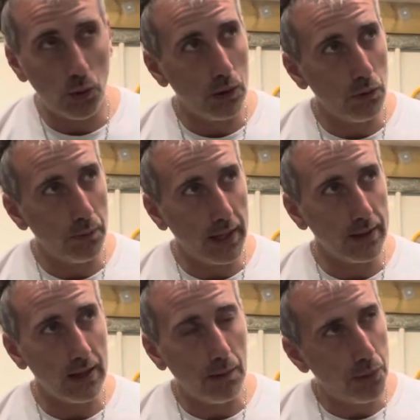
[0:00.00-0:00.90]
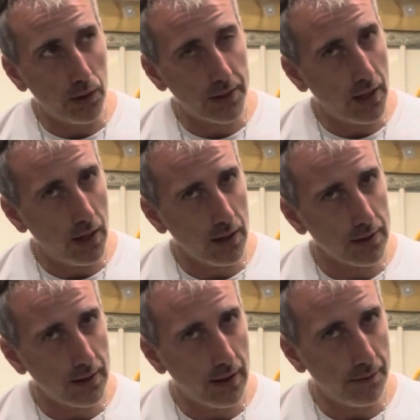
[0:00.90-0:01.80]
when we made the apple tart,
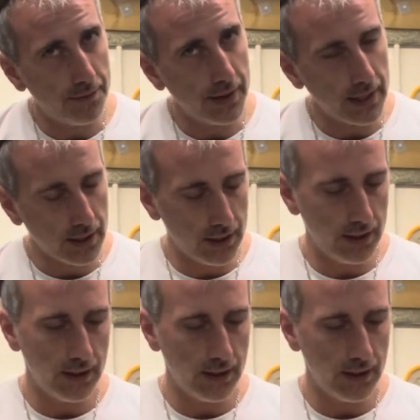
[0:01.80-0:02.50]
I think.